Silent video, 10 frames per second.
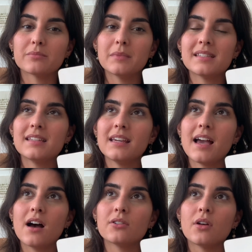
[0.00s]
missing
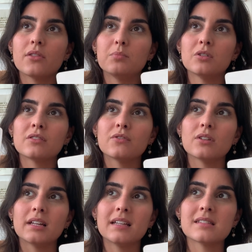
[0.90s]
out on the beautiful
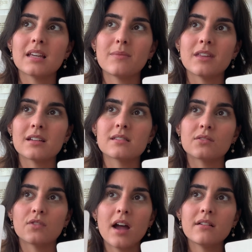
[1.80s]
landscape that is
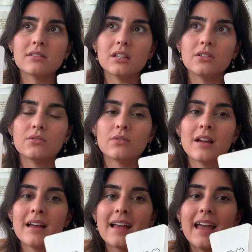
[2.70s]
surrounding you,
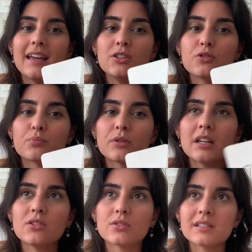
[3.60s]
and you
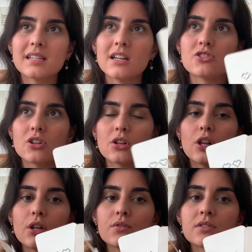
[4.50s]
bring your attention
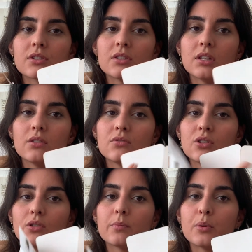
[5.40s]
closer to you,
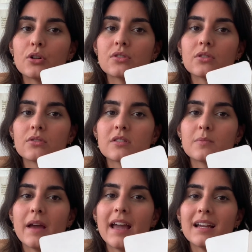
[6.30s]
to your personal
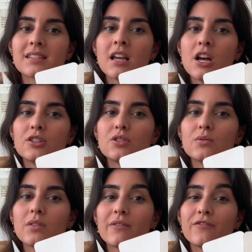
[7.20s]
space,
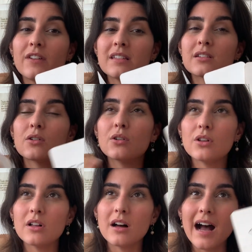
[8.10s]
to the
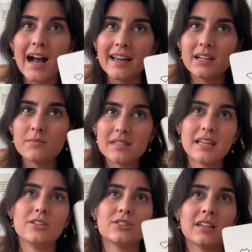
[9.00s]
physical items
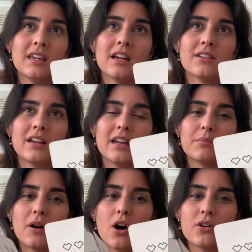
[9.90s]
that you're carrying,
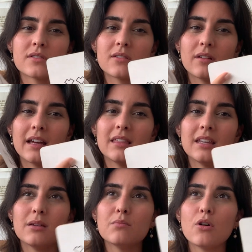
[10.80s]
but also like
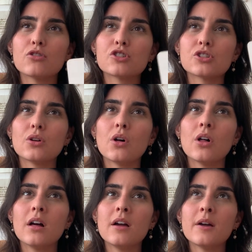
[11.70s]
the emotional